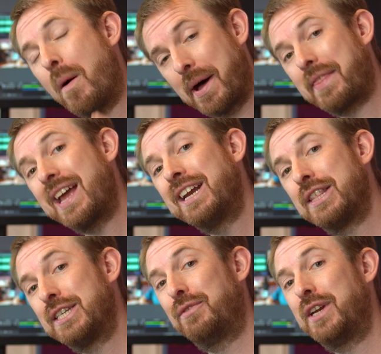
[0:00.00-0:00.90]
Well, by the end
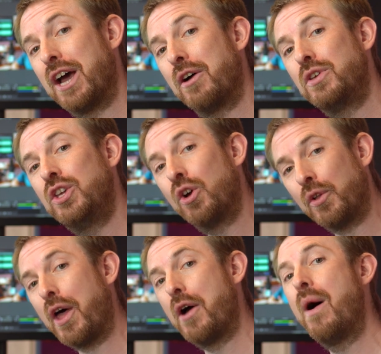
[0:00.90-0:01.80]
of this video,
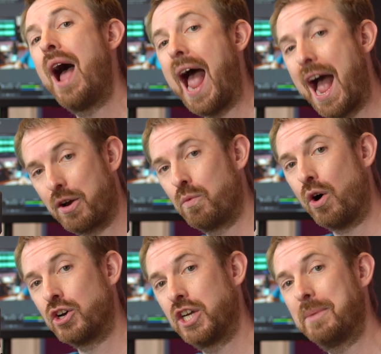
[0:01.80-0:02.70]
you'll know how to
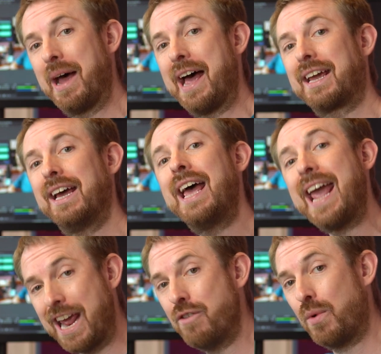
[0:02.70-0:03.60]
watch it back
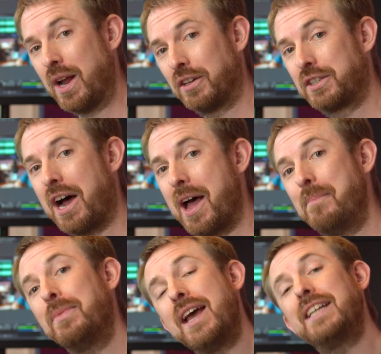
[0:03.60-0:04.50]
in real
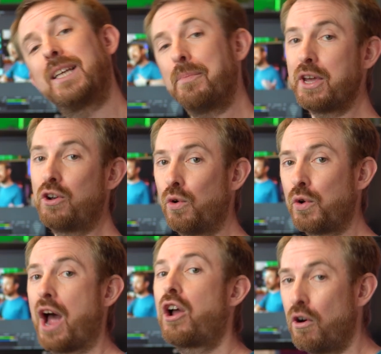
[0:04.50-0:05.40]
time. It's something
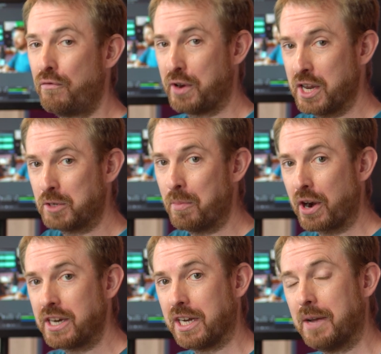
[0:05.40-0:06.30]
called a confidence
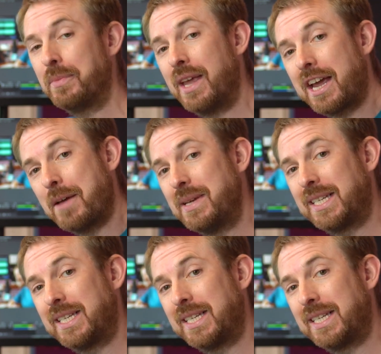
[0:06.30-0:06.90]
monitor. It can be